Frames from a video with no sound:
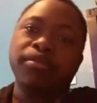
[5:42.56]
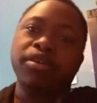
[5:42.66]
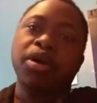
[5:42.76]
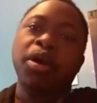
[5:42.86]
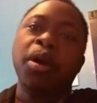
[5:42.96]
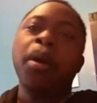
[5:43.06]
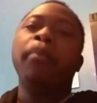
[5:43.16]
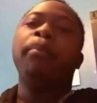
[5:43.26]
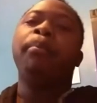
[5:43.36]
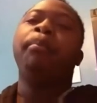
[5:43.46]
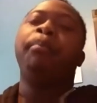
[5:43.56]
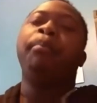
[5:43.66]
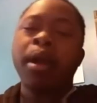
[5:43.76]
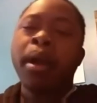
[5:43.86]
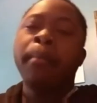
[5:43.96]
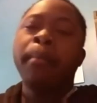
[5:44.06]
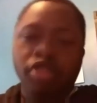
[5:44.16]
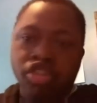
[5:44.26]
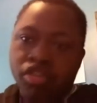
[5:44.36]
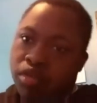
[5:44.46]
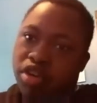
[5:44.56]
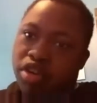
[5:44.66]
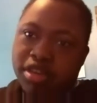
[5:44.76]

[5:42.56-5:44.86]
you know, put your word.